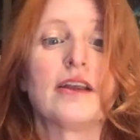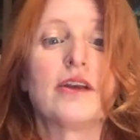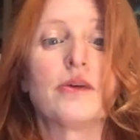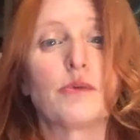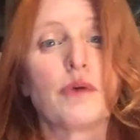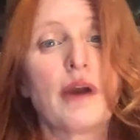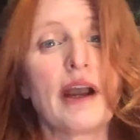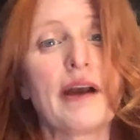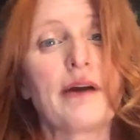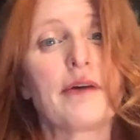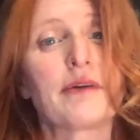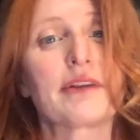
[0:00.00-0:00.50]

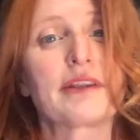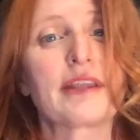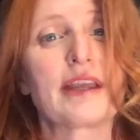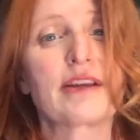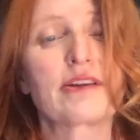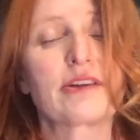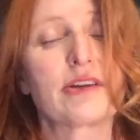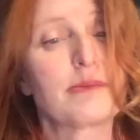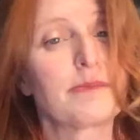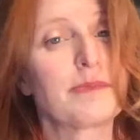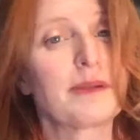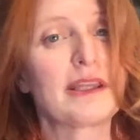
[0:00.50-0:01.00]
wow, well, that
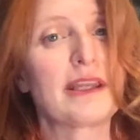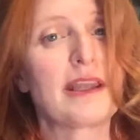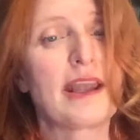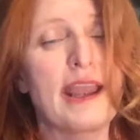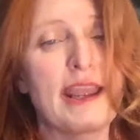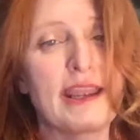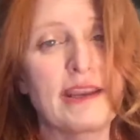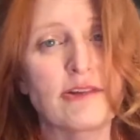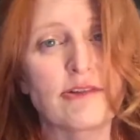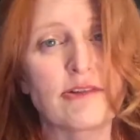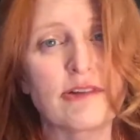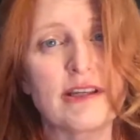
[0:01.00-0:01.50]
could be
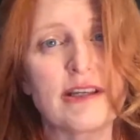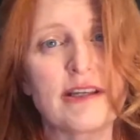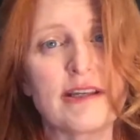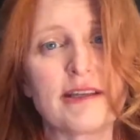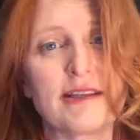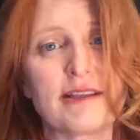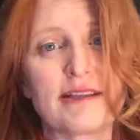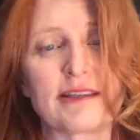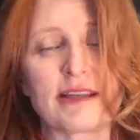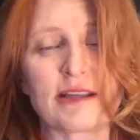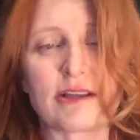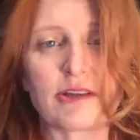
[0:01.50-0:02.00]

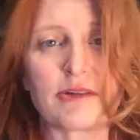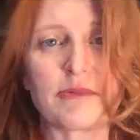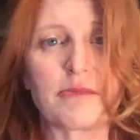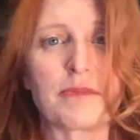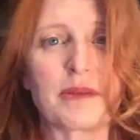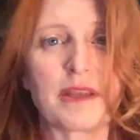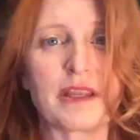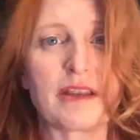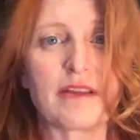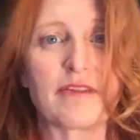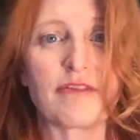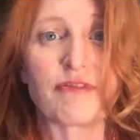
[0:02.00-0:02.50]
angry, that could
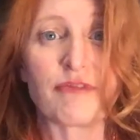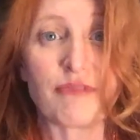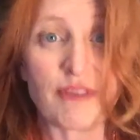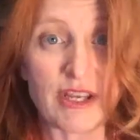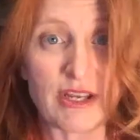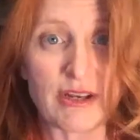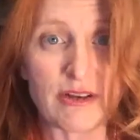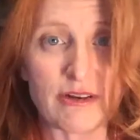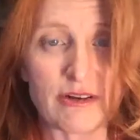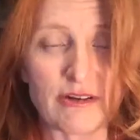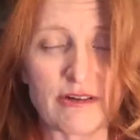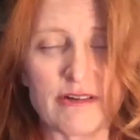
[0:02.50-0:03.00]
be
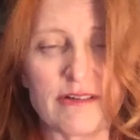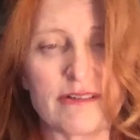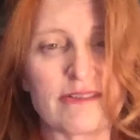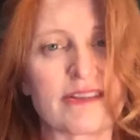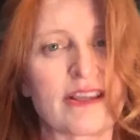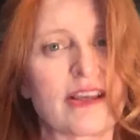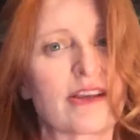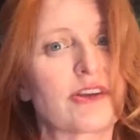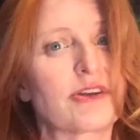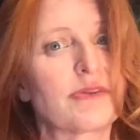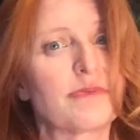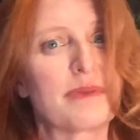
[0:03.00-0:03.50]
fear,
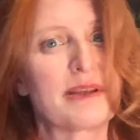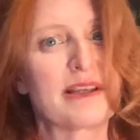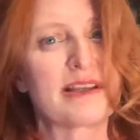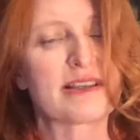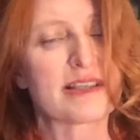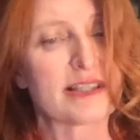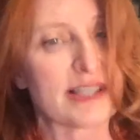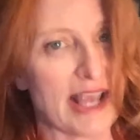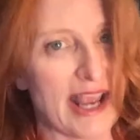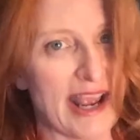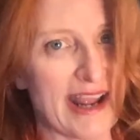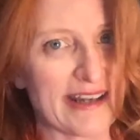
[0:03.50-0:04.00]
that could be
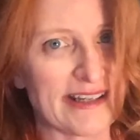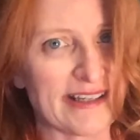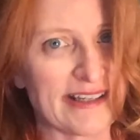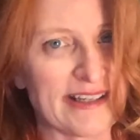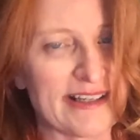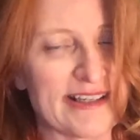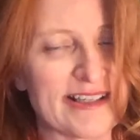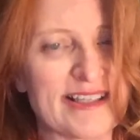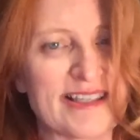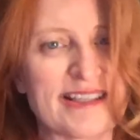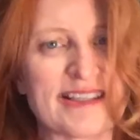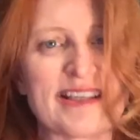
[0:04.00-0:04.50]

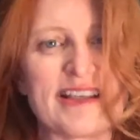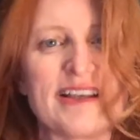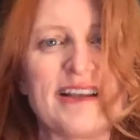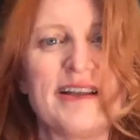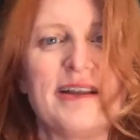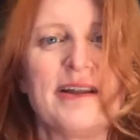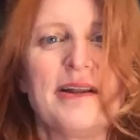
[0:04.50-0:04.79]
sadness.